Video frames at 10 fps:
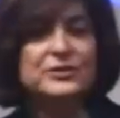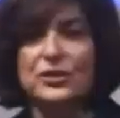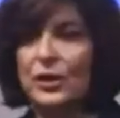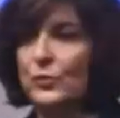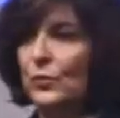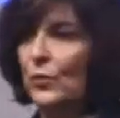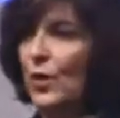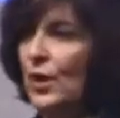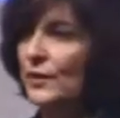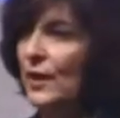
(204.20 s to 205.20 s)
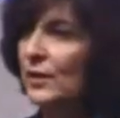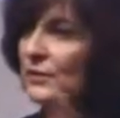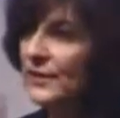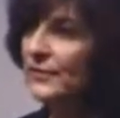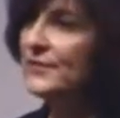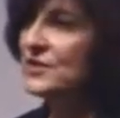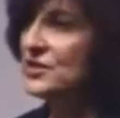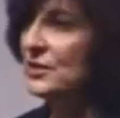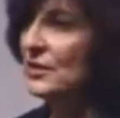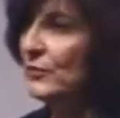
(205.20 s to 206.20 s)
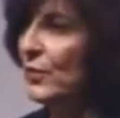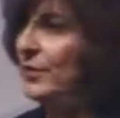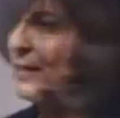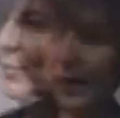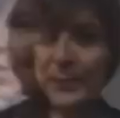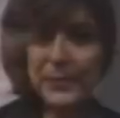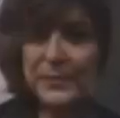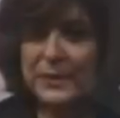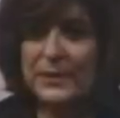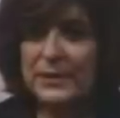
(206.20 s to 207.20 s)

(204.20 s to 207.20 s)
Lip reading: on a clear vision of what they want.